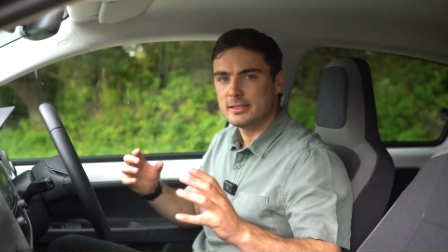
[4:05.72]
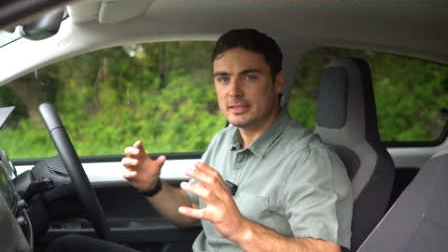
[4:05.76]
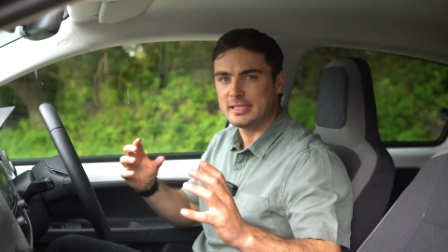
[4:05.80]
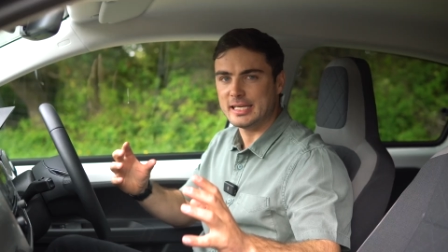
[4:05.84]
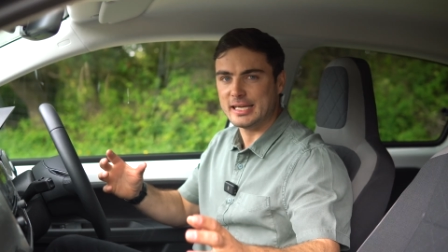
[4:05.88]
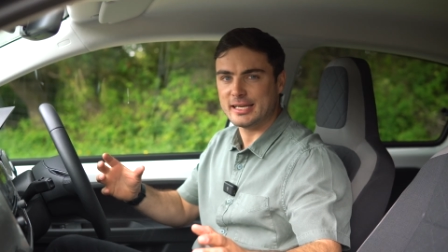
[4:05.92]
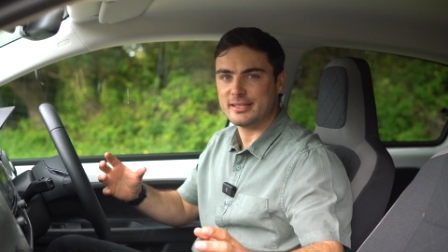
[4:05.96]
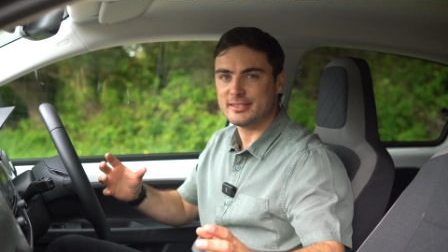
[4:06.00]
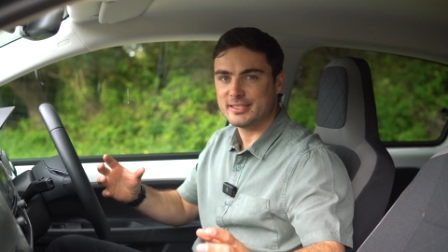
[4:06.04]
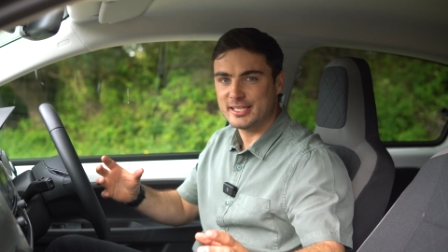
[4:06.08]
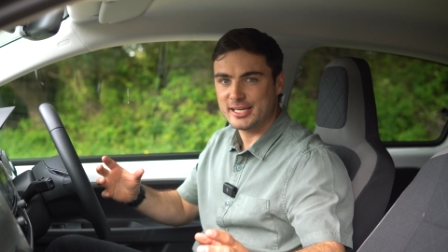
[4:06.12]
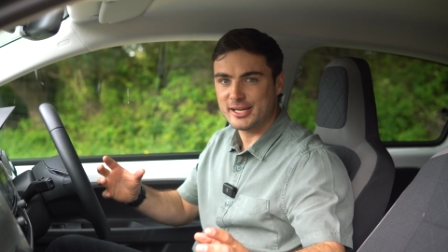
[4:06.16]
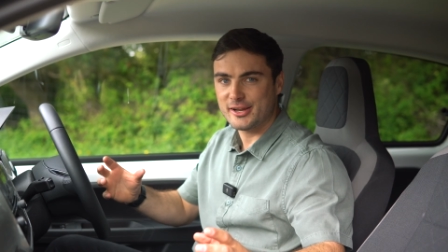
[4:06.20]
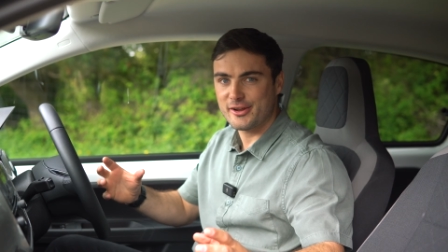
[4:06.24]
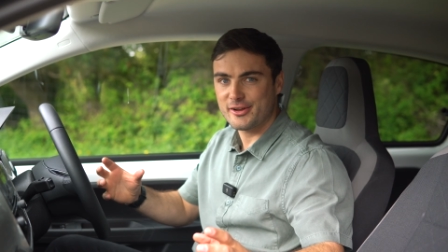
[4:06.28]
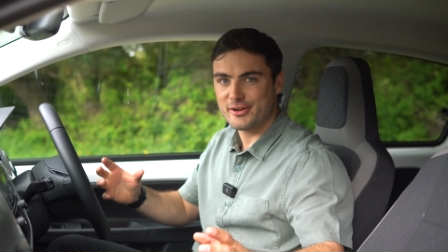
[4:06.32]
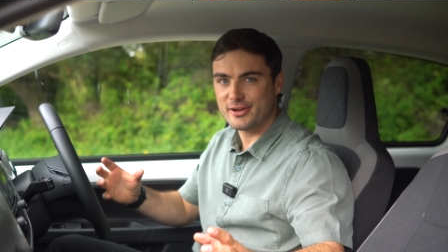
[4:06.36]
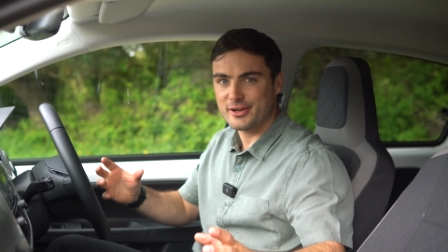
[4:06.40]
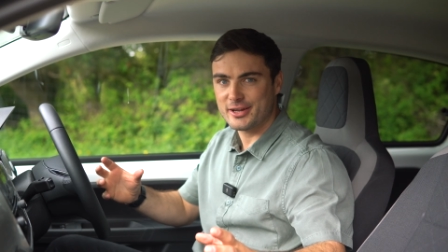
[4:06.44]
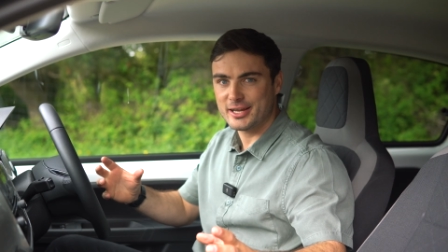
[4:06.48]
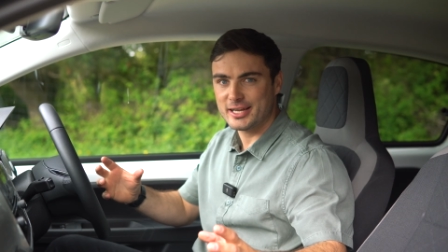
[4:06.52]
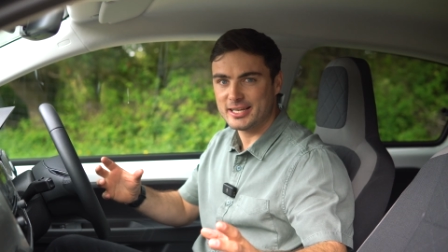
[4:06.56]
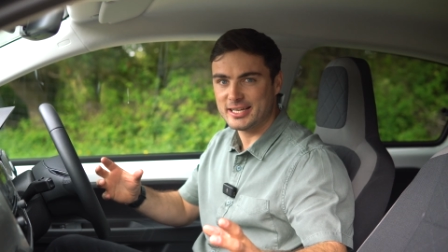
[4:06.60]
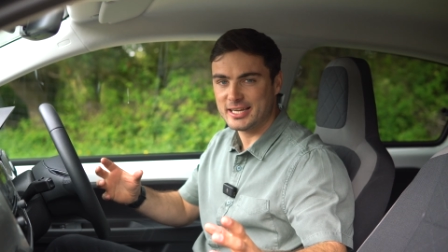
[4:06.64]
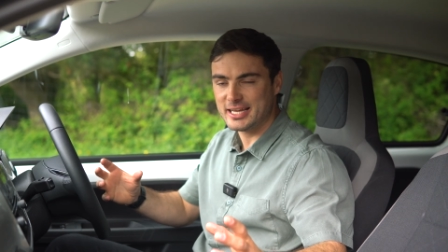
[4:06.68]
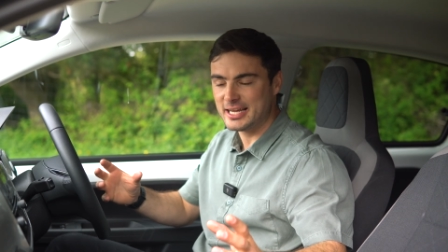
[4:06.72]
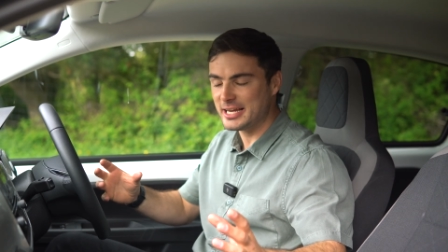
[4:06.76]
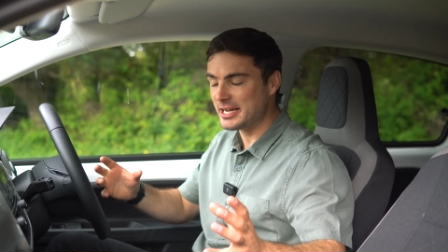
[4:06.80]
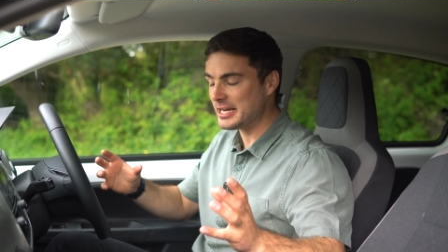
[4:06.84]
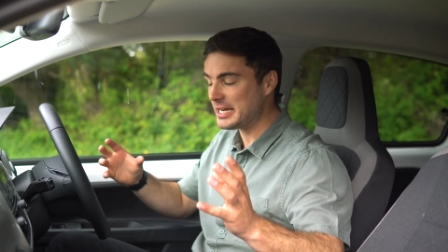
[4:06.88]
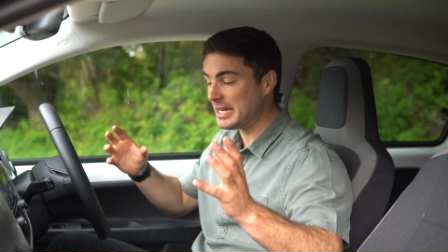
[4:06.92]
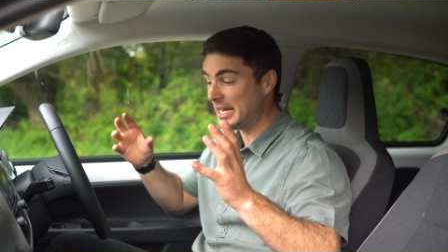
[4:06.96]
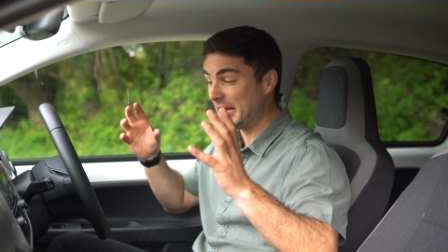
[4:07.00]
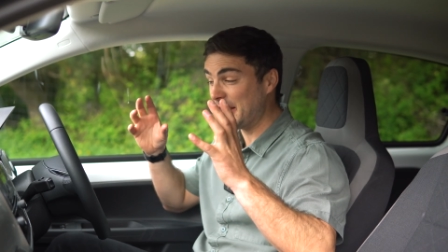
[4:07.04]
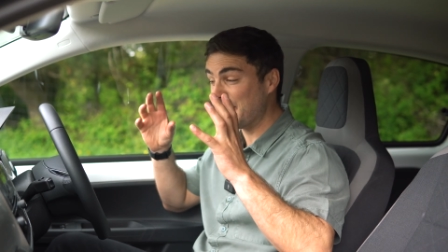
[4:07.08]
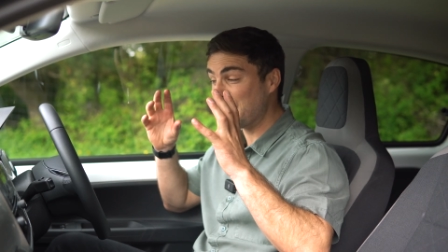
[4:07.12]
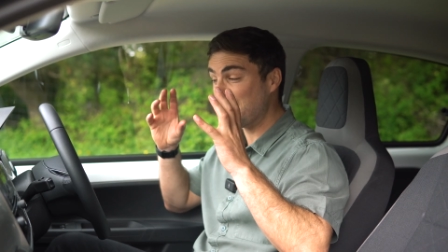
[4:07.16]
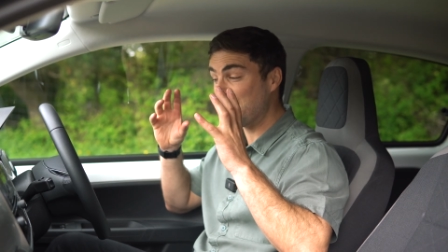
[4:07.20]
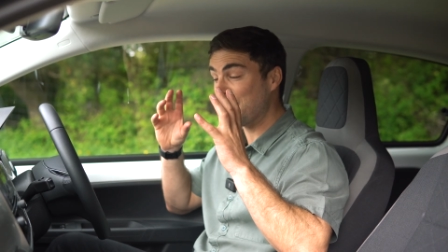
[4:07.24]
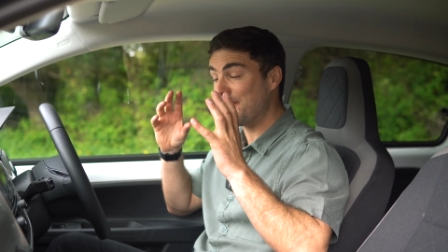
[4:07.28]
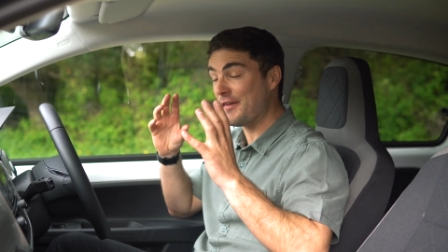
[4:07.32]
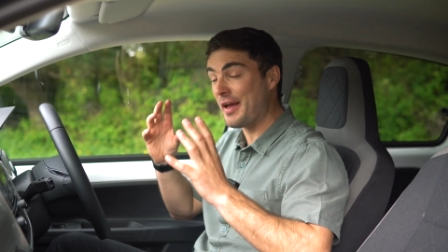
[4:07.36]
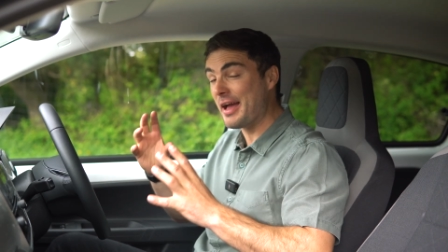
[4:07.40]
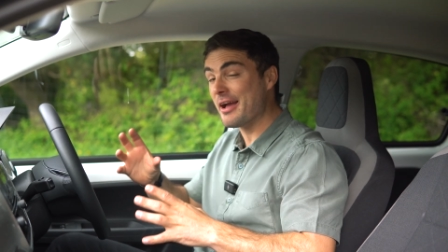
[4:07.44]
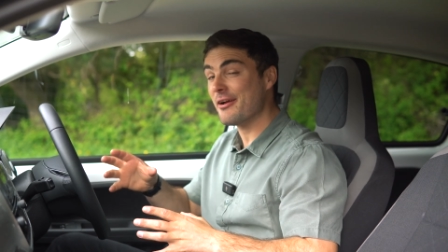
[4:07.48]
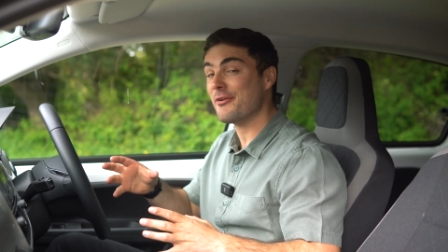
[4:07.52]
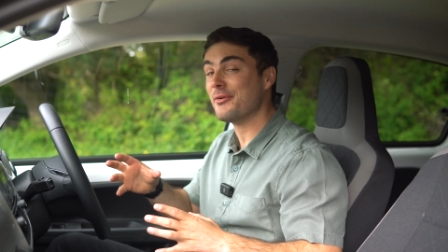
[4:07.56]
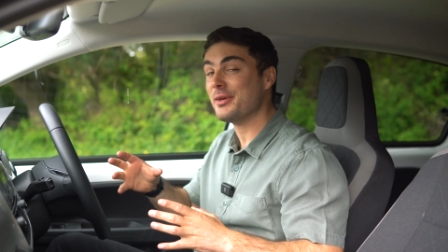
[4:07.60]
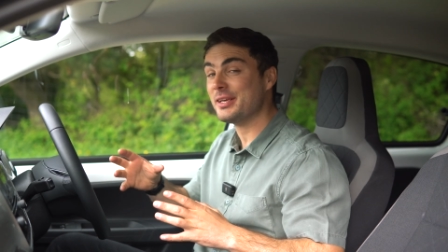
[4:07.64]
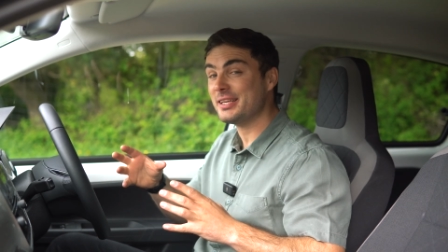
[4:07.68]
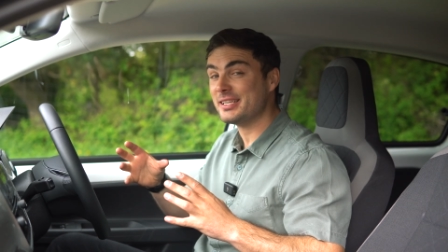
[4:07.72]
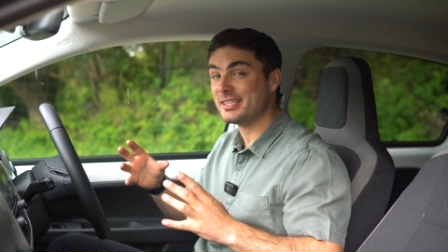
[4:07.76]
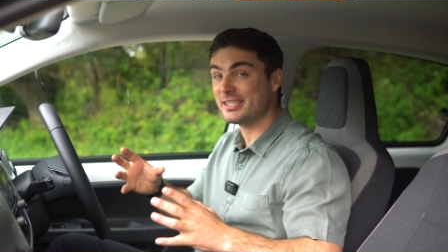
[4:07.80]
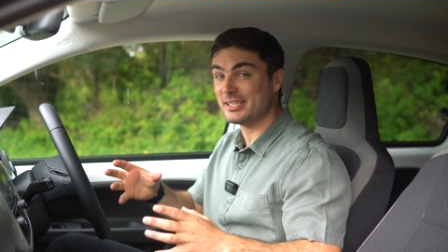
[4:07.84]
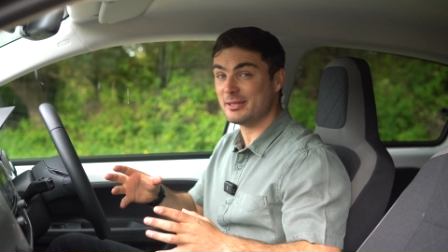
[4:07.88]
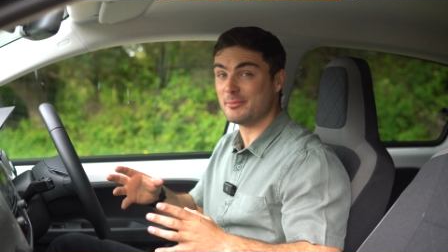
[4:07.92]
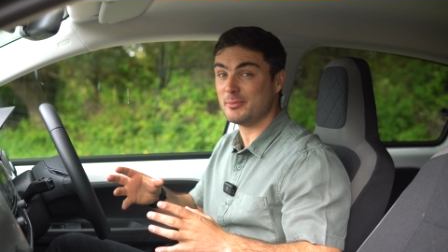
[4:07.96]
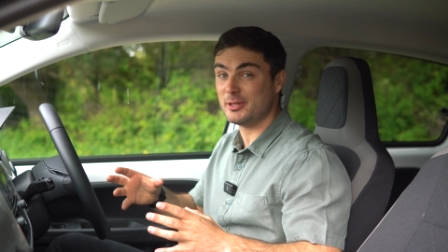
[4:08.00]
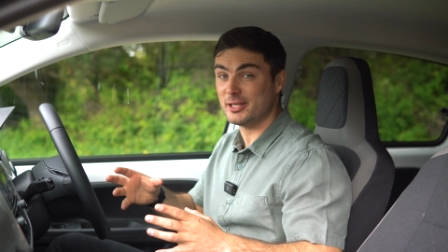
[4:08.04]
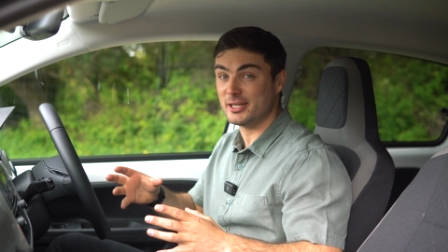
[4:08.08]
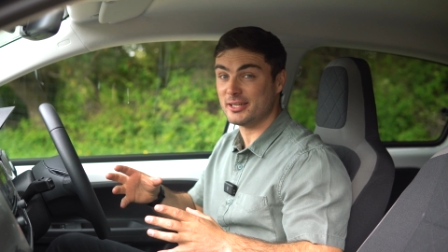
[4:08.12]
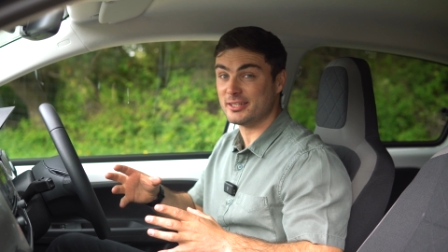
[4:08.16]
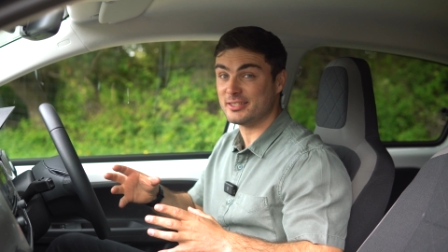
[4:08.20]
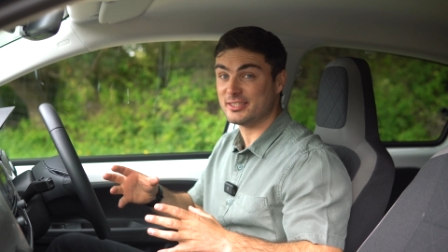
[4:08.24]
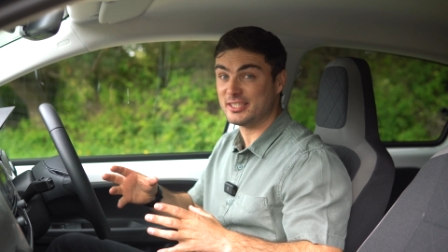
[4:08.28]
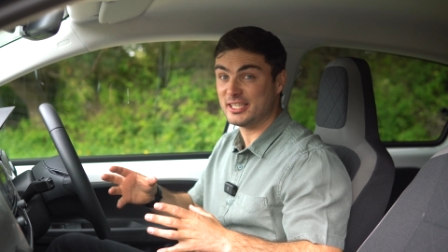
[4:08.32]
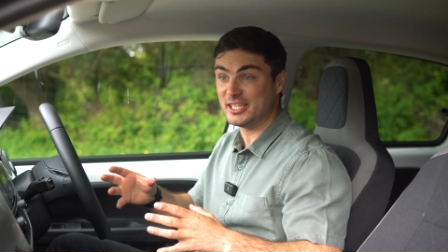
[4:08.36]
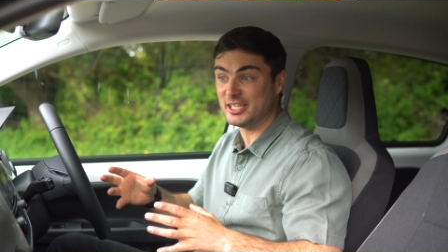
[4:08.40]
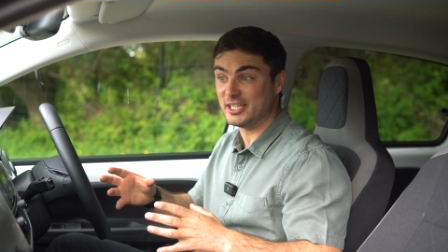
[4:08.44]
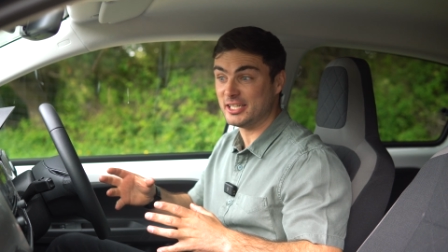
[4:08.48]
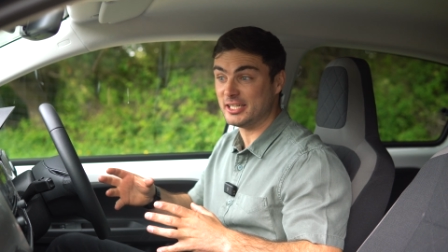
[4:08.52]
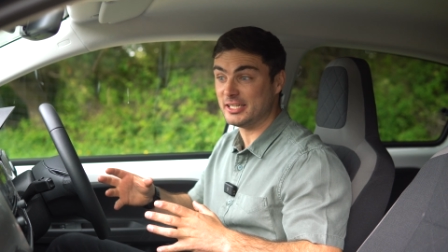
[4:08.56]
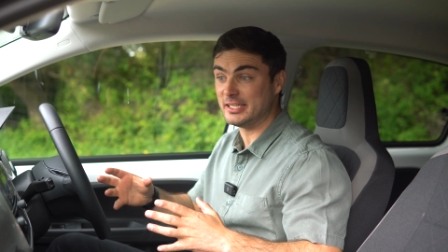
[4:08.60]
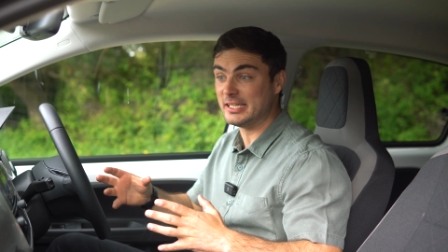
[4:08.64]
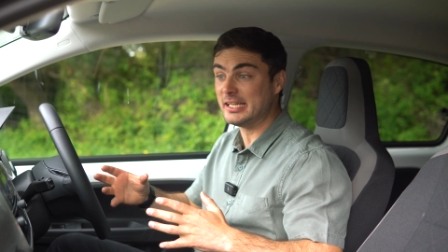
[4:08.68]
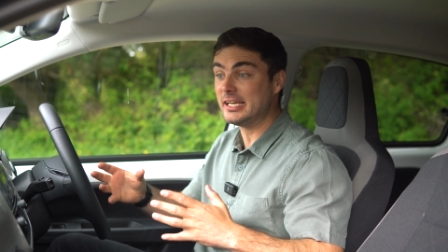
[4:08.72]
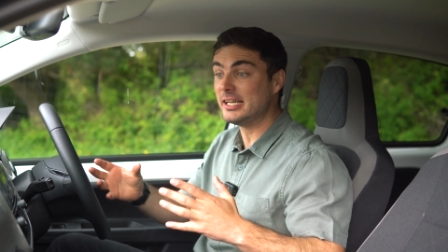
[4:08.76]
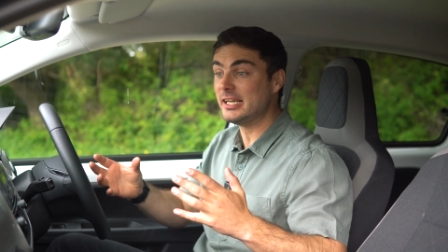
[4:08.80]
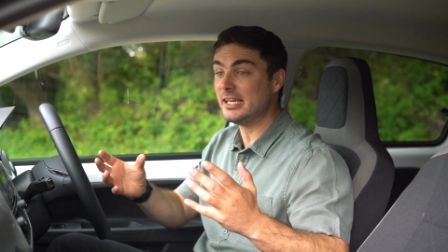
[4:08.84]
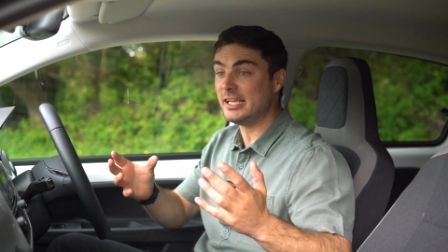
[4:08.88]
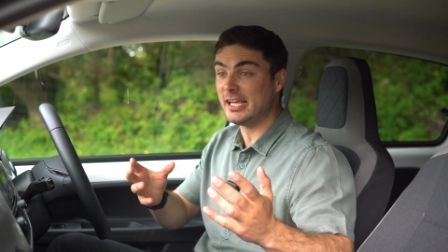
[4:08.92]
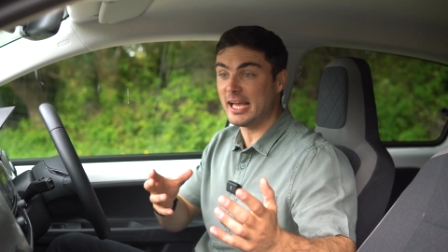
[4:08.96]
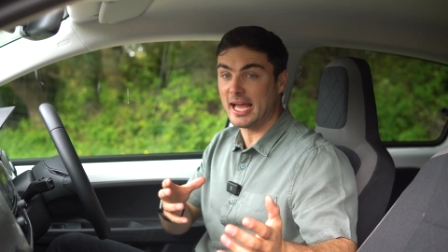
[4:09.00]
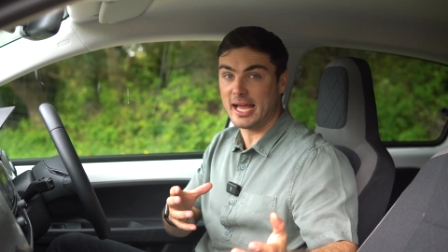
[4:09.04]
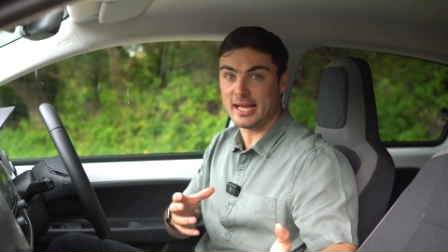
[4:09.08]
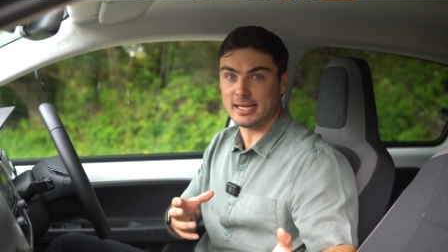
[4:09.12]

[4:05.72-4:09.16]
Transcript: The interior in here, very similar to nearly